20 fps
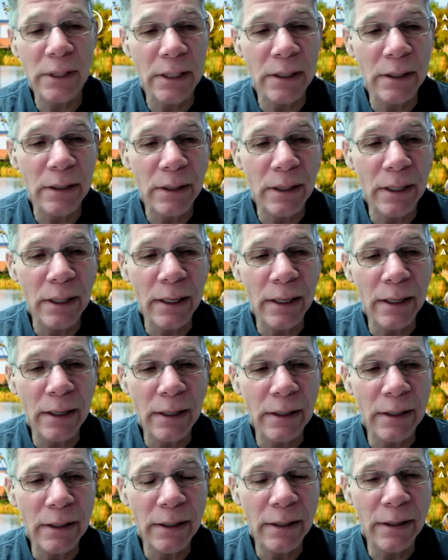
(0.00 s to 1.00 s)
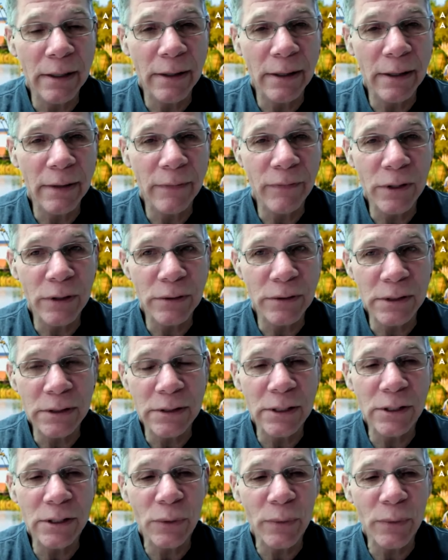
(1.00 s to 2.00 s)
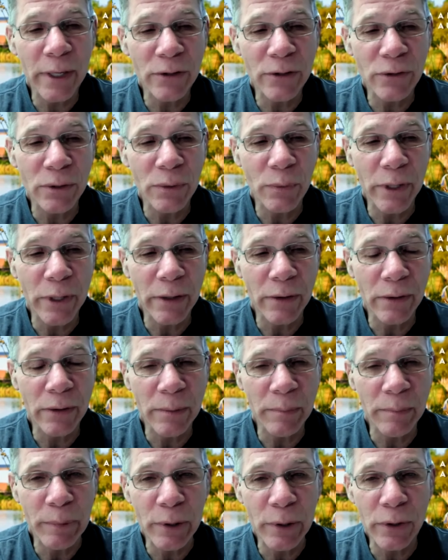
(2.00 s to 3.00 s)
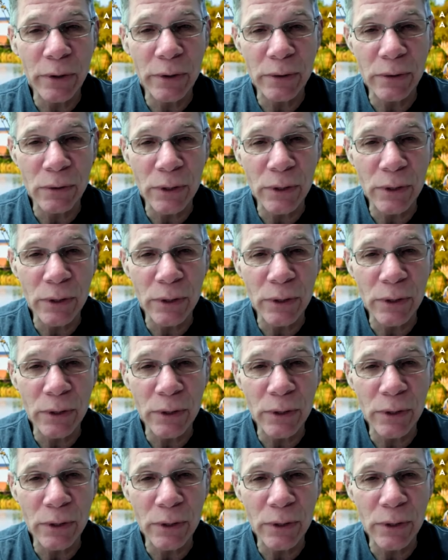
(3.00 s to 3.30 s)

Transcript: that uh, if there's a situation where the bird